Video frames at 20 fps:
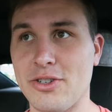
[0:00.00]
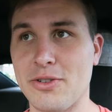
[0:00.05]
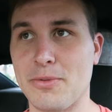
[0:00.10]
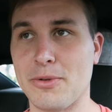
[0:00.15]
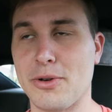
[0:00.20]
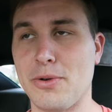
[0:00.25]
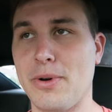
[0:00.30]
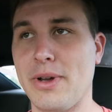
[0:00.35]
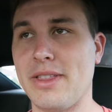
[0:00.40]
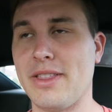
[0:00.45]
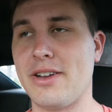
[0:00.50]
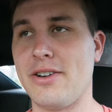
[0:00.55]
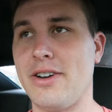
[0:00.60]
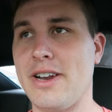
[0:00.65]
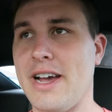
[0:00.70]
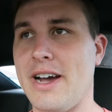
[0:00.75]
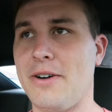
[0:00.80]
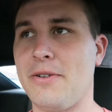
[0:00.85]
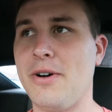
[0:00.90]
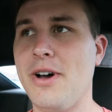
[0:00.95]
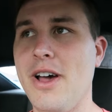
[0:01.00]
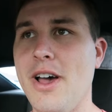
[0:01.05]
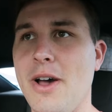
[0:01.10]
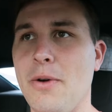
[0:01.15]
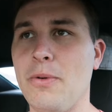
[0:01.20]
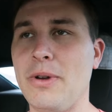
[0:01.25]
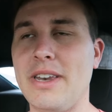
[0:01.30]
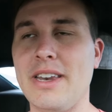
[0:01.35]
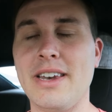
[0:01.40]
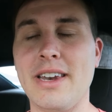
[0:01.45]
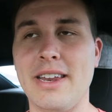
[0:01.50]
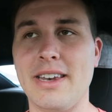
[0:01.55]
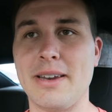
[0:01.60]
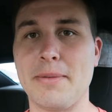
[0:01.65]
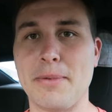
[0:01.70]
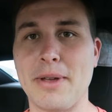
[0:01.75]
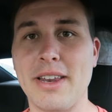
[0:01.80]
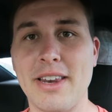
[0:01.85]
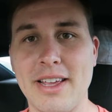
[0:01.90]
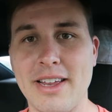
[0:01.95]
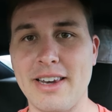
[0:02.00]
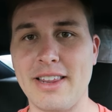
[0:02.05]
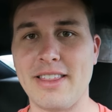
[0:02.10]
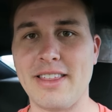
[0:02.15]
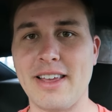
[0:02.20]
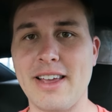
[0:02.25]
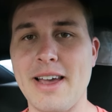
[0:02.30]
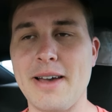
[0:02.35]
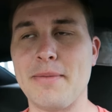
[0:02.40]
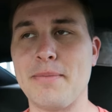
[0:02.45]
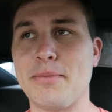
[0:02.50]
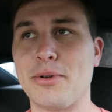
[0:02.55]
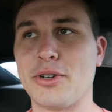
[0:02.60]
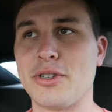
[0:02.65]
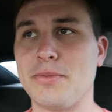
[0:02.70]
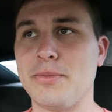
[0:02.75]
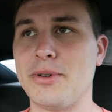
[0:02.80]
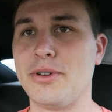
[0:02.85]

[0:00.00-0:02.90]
So we're going there now. We didn't end up getting anything at Books A